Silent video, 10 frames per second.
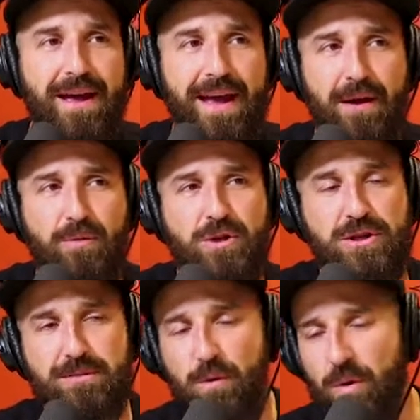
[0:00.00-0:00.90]
hey, we
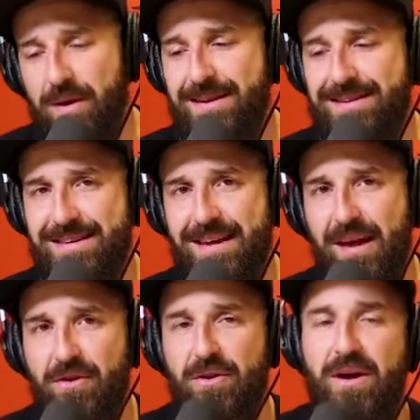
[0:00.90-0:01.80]
should be working
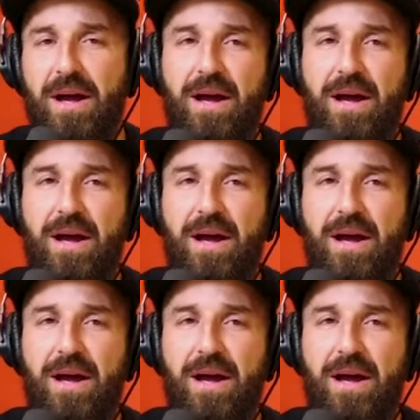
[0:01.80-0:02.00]
together.